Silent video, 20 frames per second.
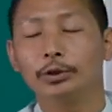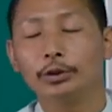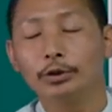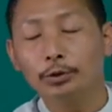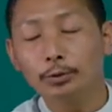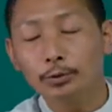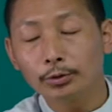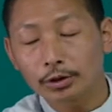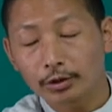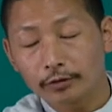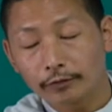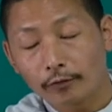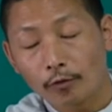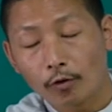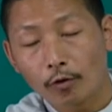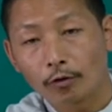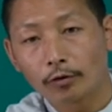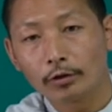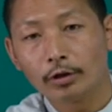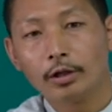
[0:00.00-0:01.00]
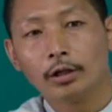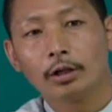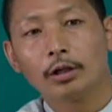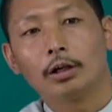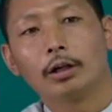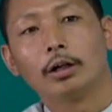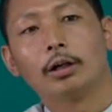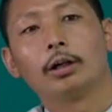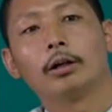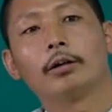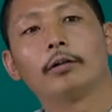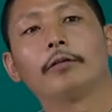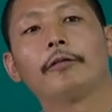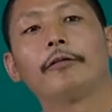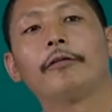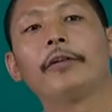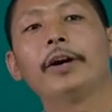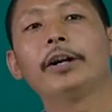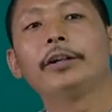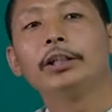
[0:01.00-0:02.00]
be used for a
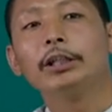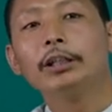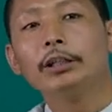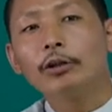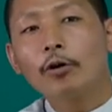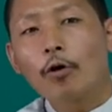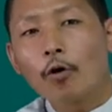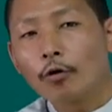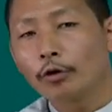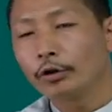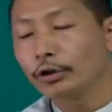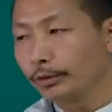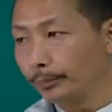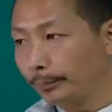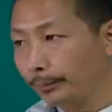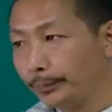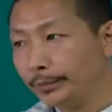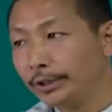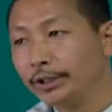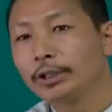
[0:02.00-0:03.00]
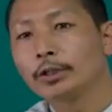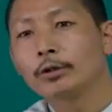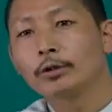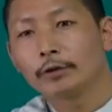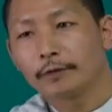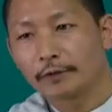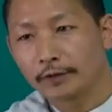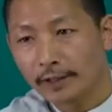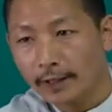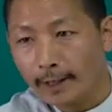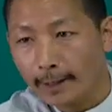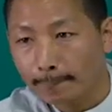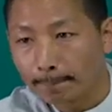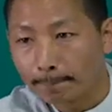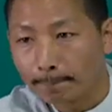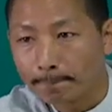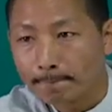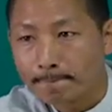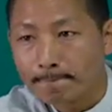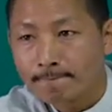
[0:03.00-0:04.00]
very long period of time
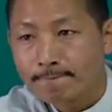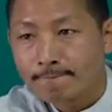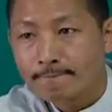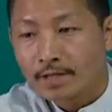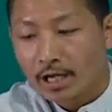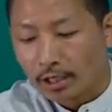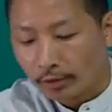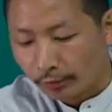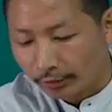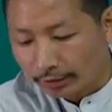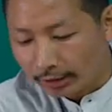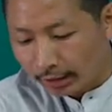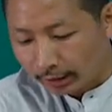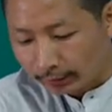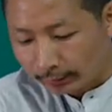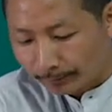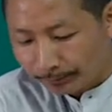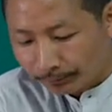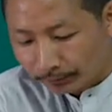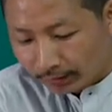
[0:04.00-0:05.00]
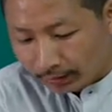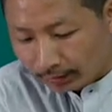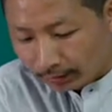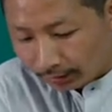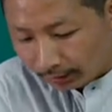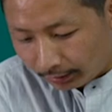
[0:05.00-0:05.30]
or not.